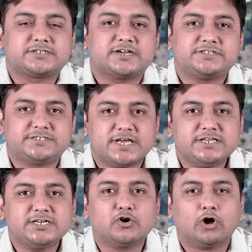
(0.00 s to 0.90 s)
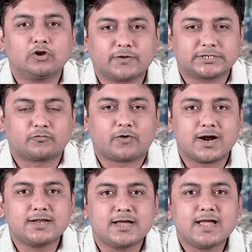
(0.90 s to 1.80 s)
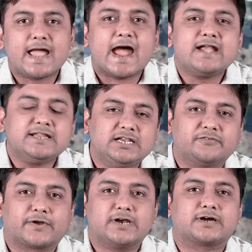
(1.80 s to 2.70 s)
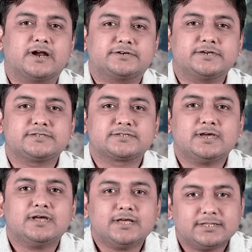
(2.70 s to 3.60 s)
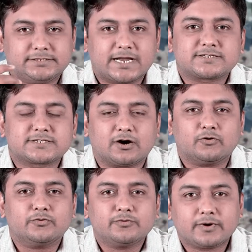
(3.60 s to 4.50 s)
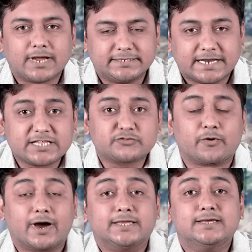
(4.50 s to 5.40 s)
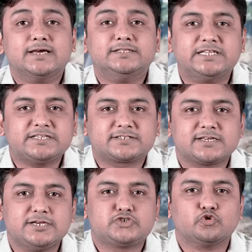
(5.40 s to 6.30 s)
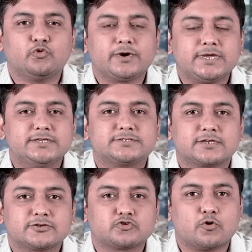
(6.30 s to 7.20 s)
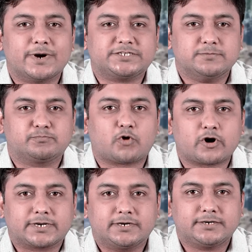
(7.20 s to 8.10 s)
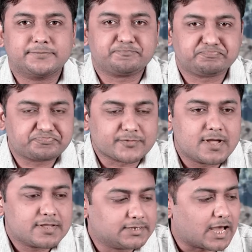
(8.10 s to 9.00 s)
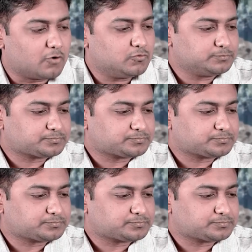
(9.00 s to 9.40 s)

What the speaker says: is changing all over the world and in different countries, that's how and that is why this issue is so much important. Now,